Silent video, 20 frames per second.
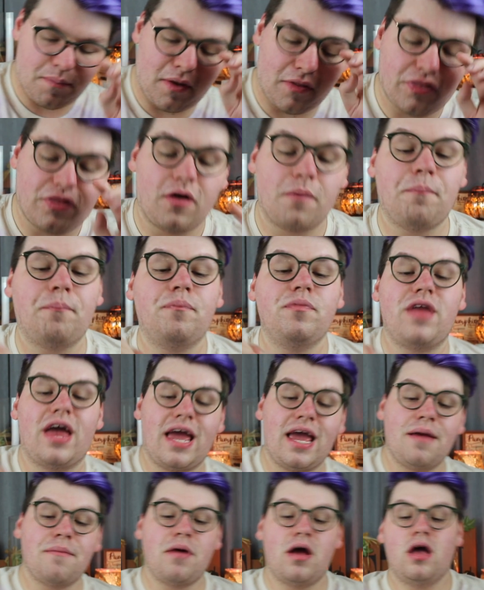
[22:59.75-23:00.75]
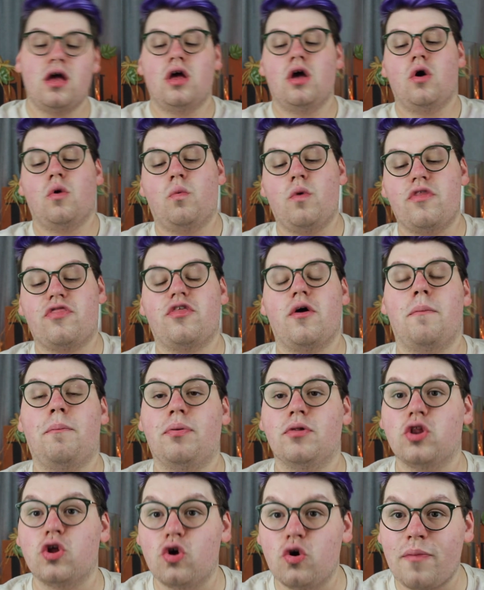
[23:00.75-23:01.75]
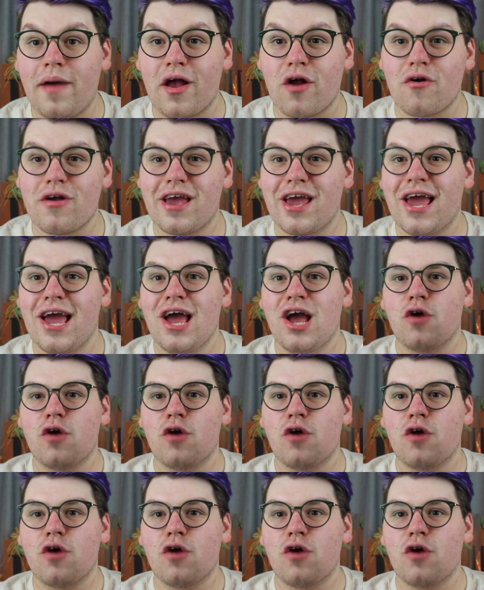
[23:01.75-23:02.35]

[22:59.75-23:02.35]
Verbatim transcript: but the name with the blueberry